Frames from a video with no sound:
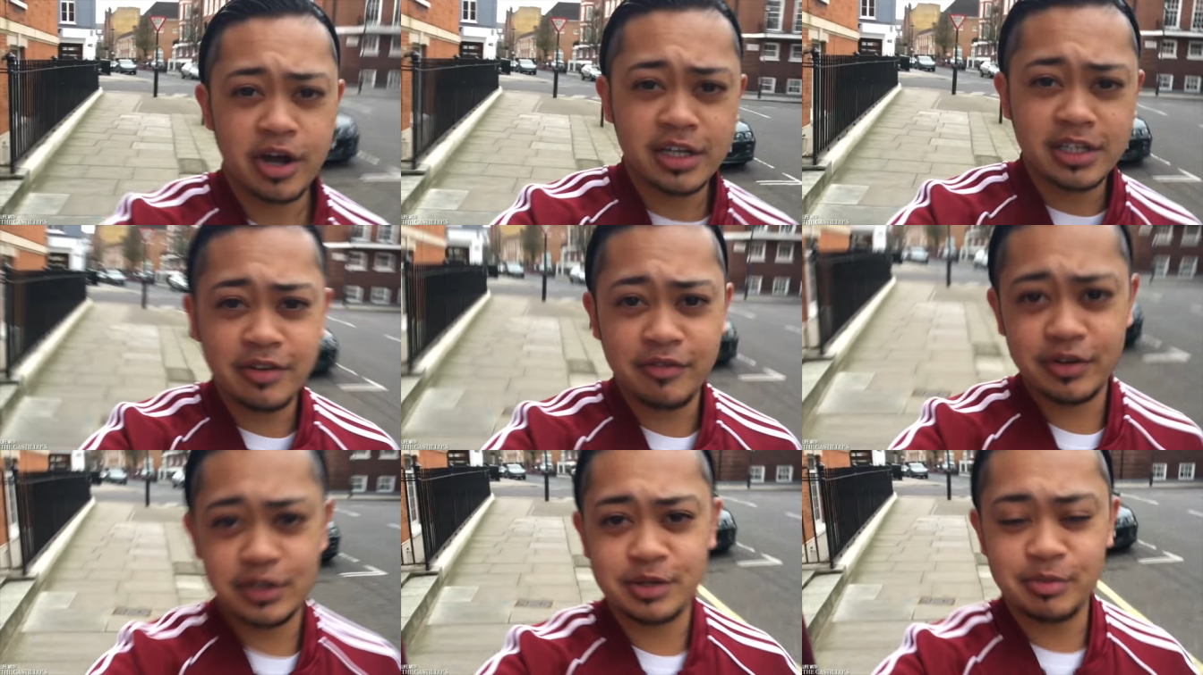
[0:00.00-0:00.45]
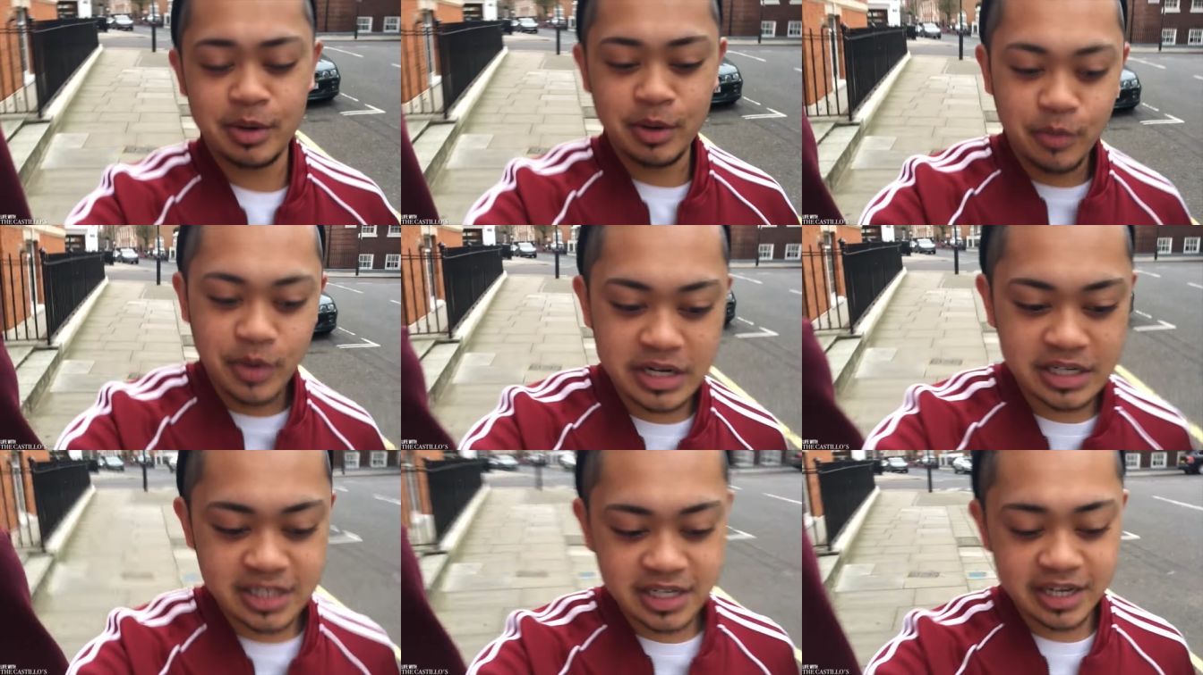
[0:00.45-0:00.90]
guys if it's a bit
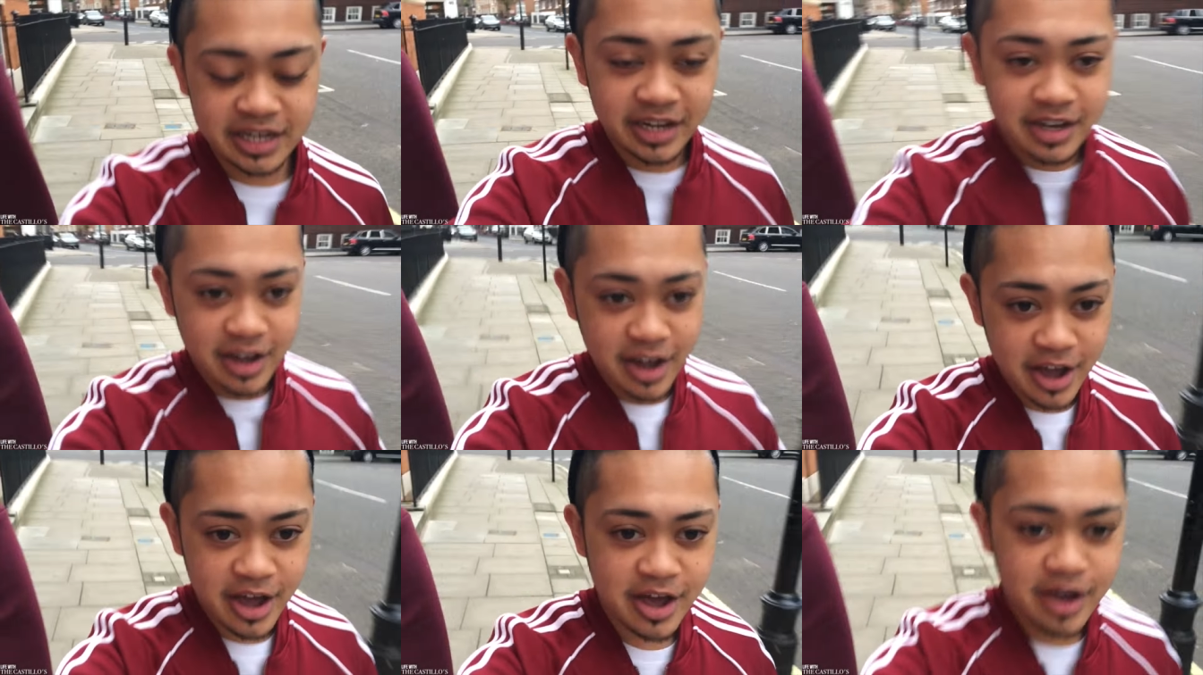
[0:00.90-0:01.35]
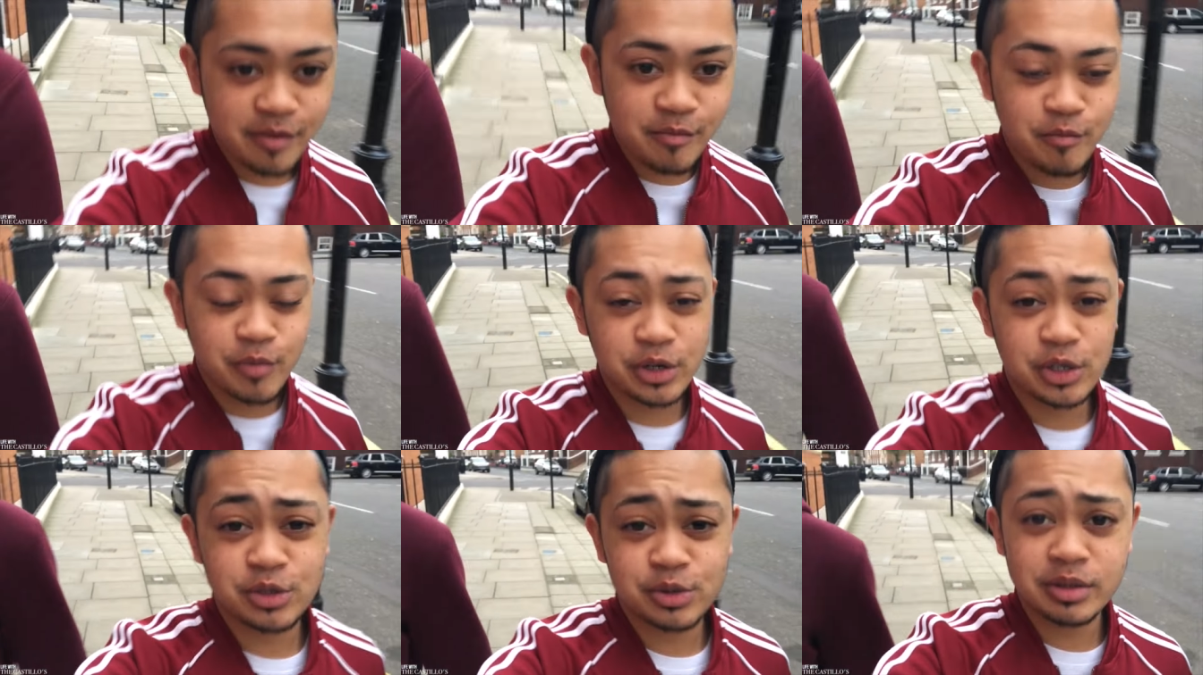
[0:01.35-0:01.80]
windy,
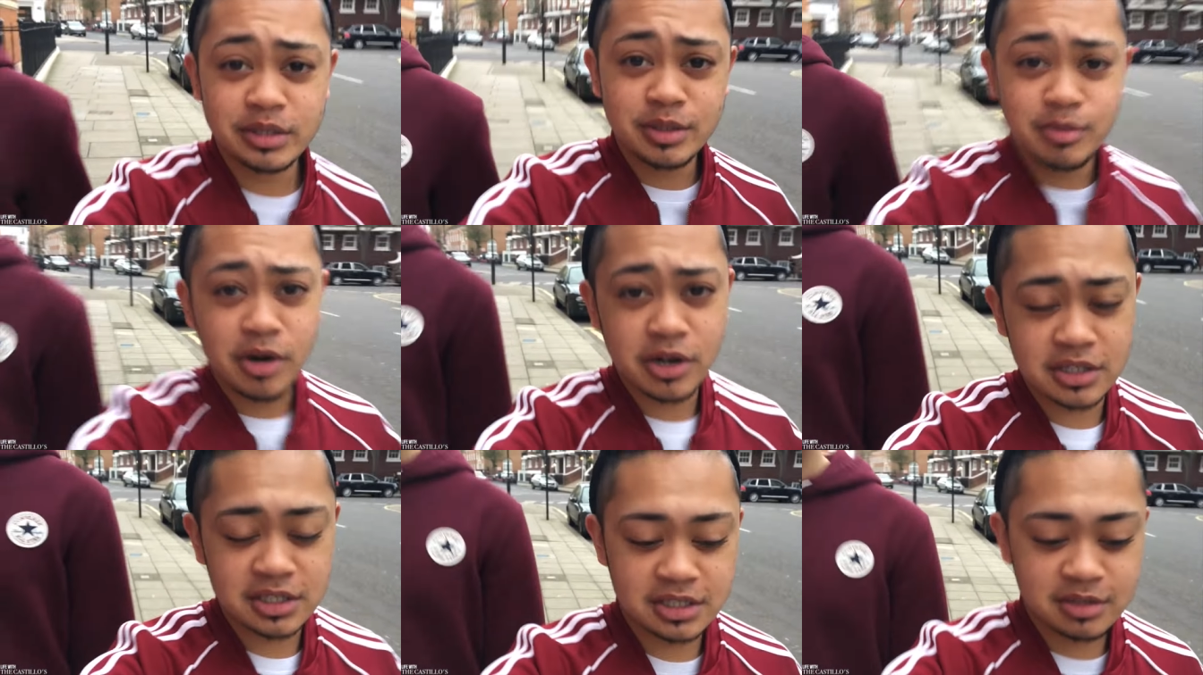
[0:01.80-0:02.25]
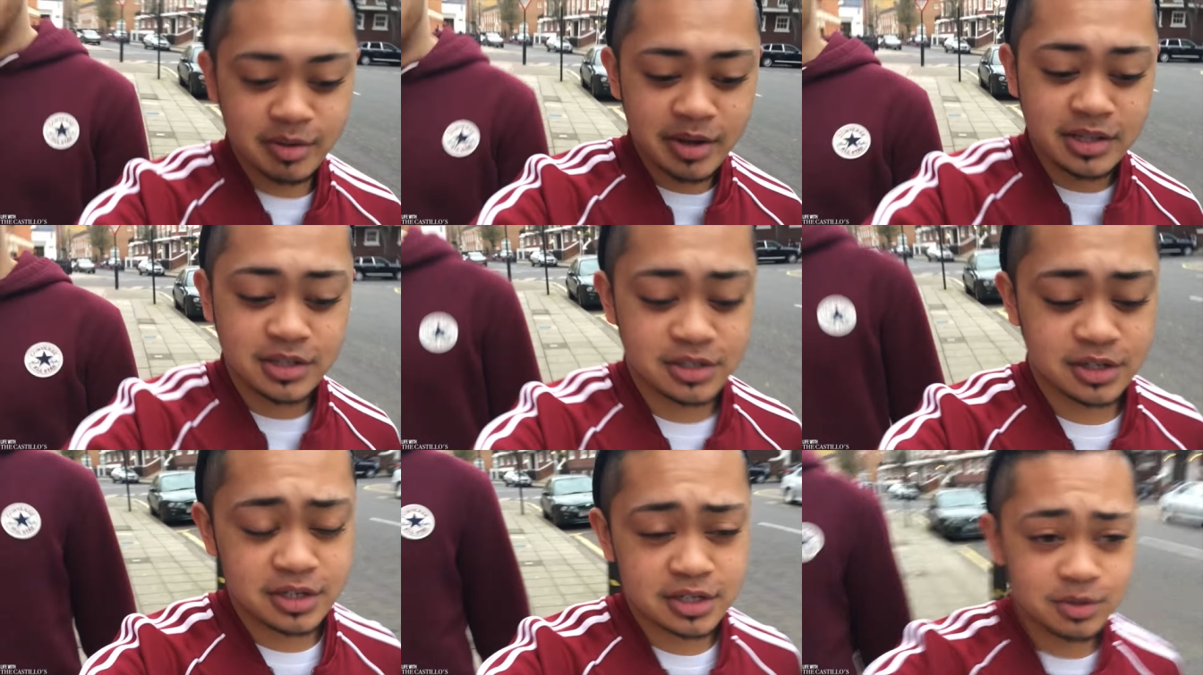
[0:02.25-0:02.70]
um, we just went to Marks and
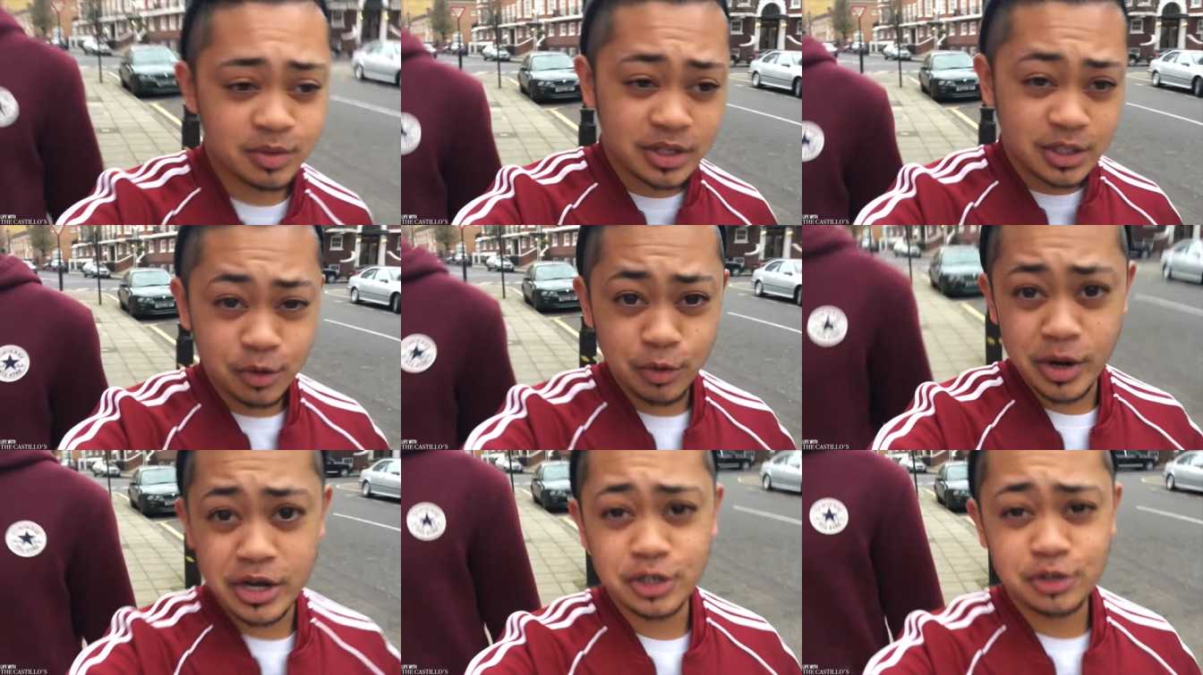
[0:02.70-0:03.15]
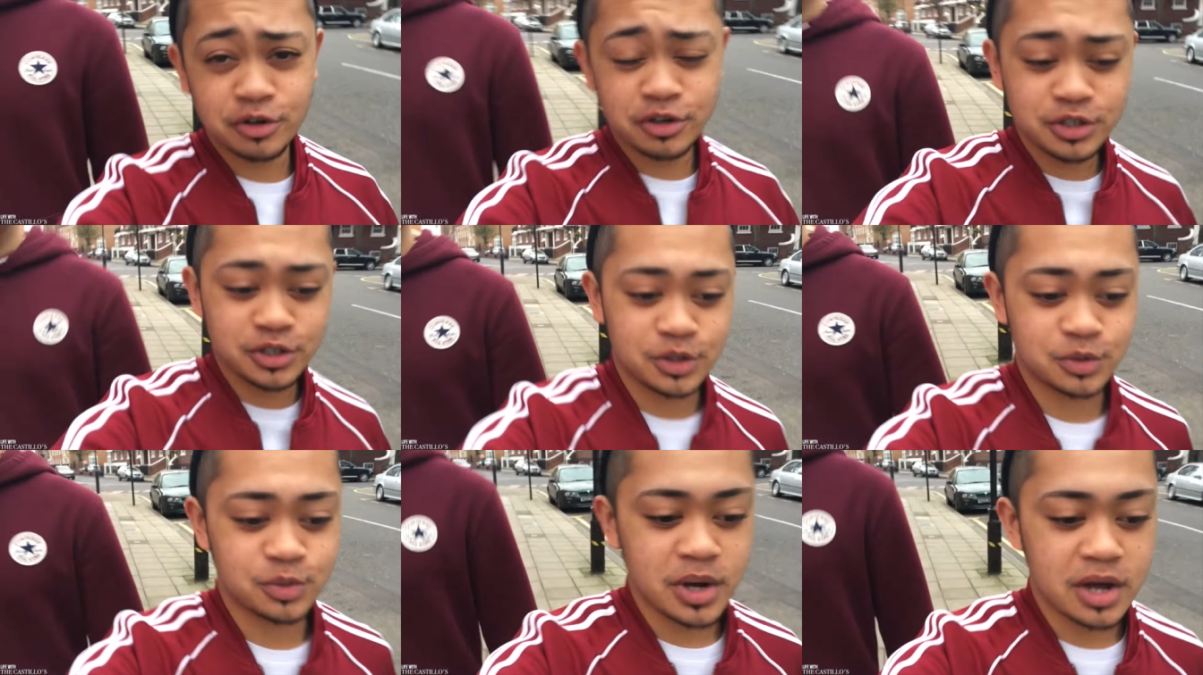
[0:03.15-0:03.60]
Spencer's, went to
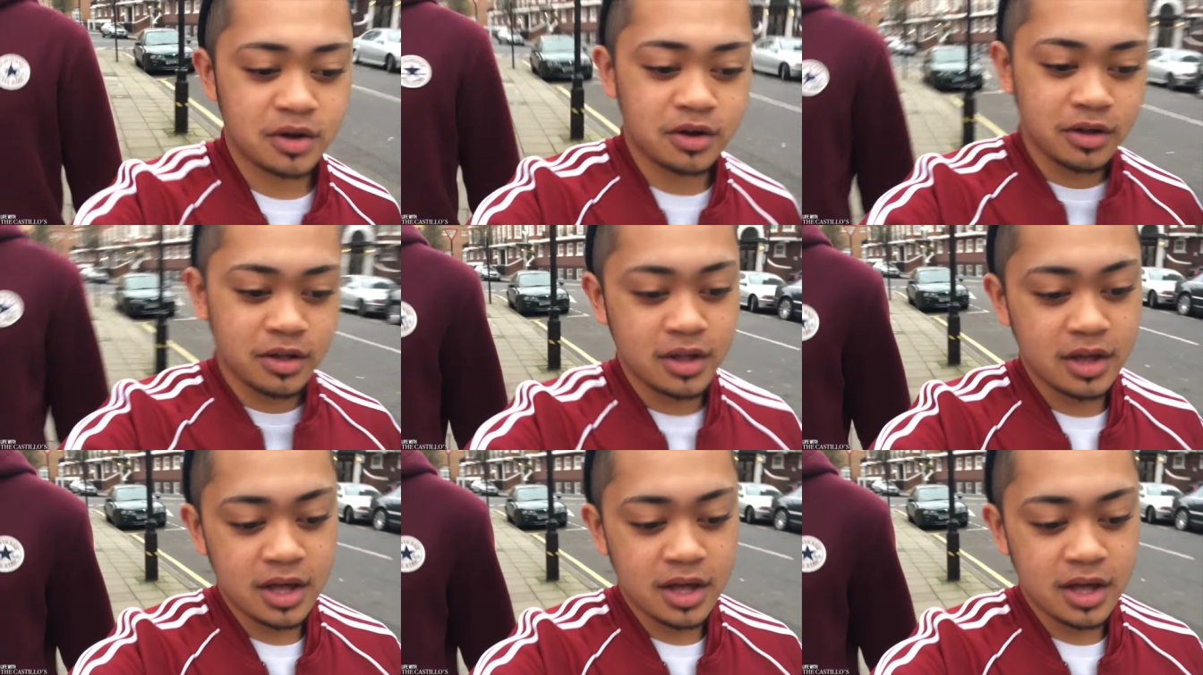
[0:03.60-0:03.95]
Waitrose as well.